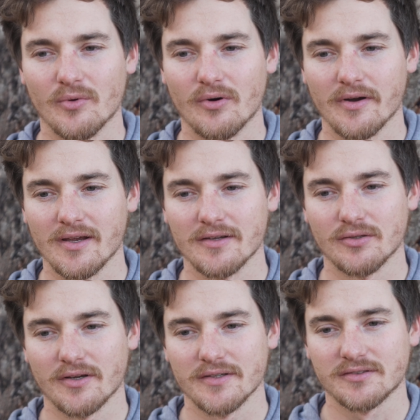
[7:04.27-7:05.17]
morning it
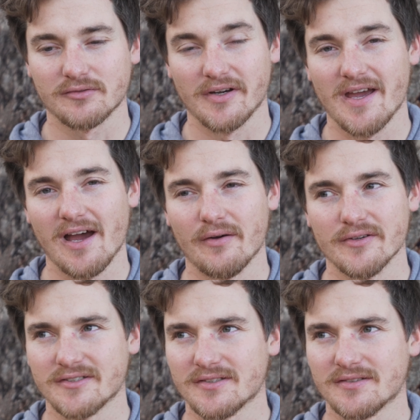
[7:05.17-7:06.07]
took us three
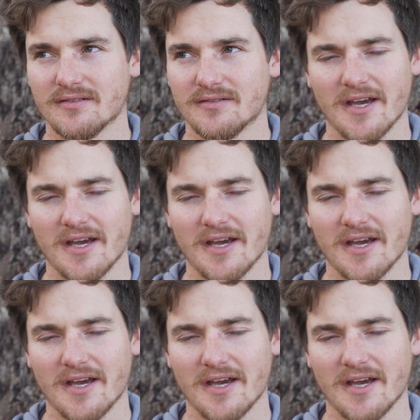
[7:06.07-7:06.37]
hours